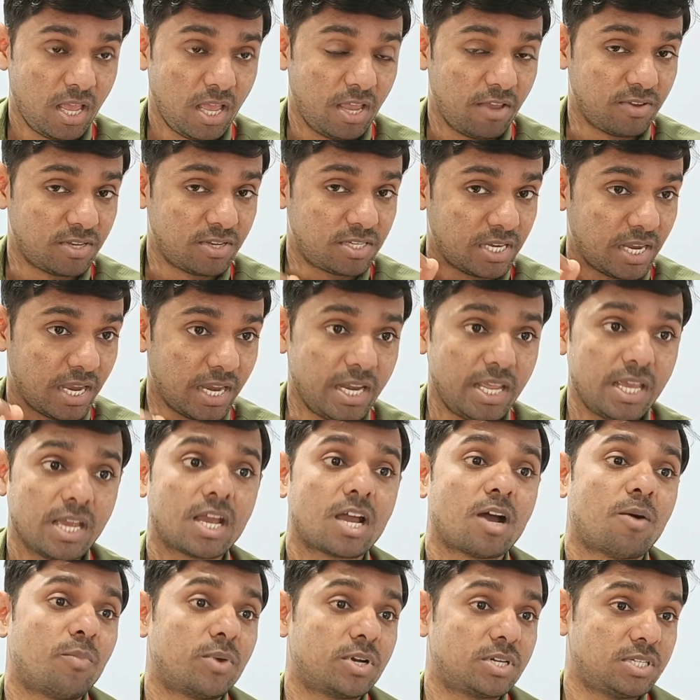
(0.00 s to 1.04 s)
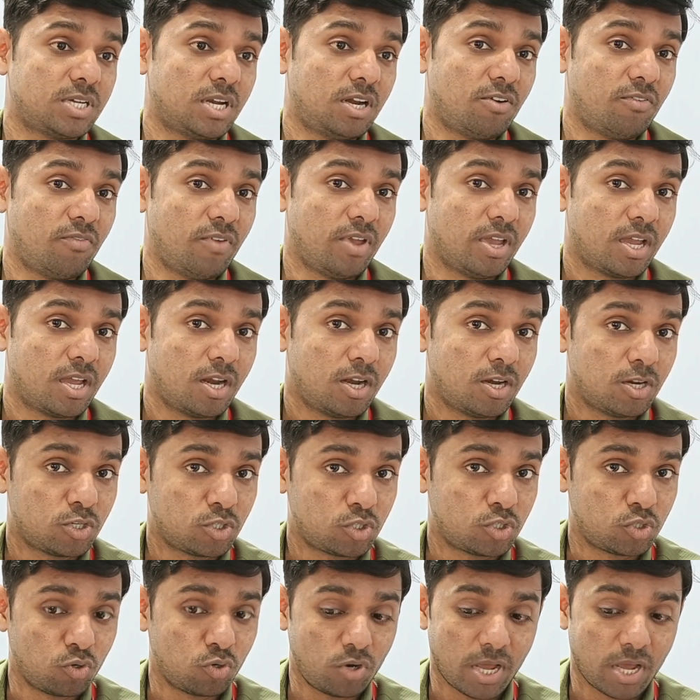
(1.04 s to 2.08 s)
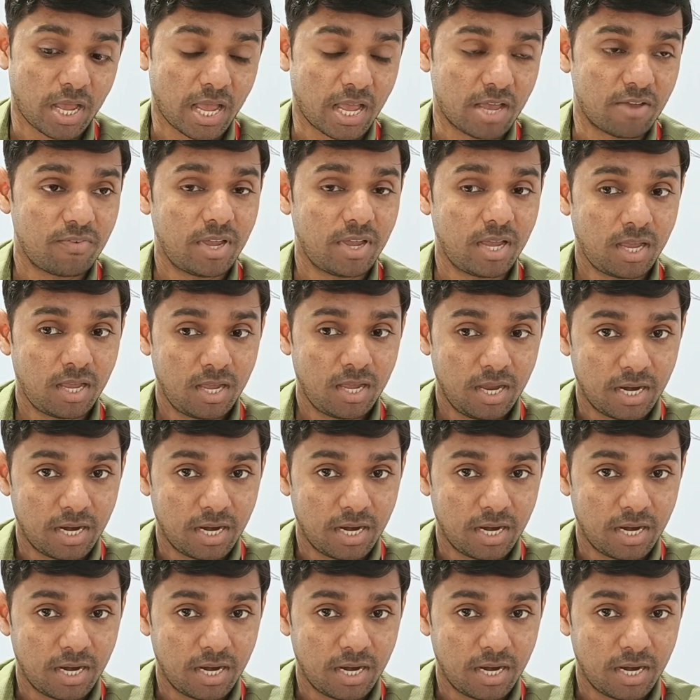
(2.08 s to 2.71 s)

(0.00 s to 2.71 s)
which any commercial vehicle should have a